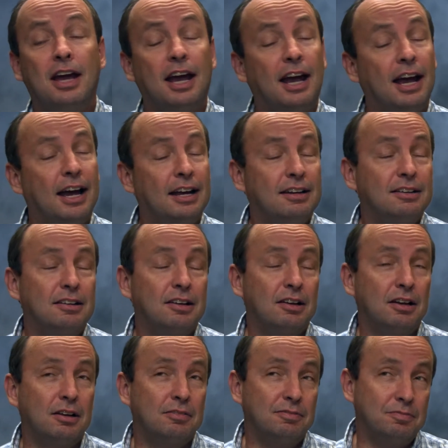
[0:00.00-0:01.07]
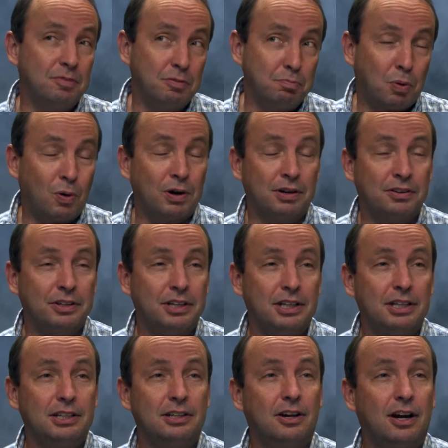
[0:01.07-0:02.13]
And
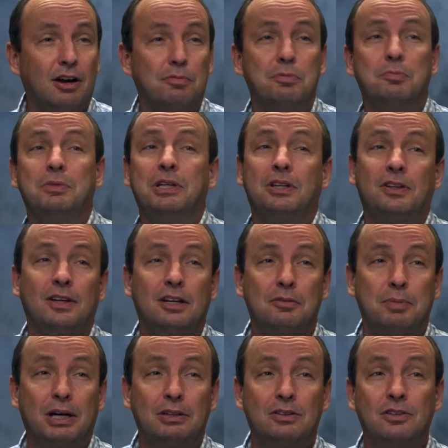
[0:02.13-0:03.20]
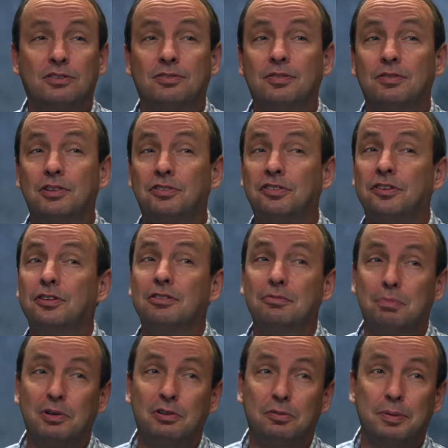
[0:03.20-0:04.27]
importantly, you're helping me think about this from the
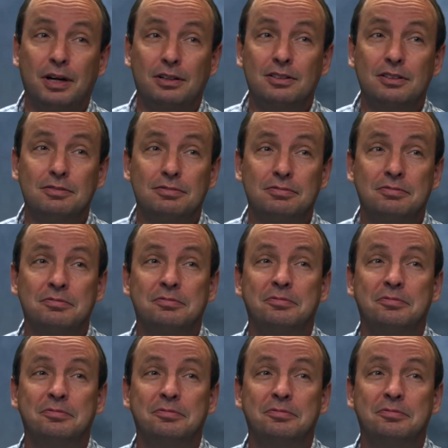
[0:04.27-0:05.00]
student perspective.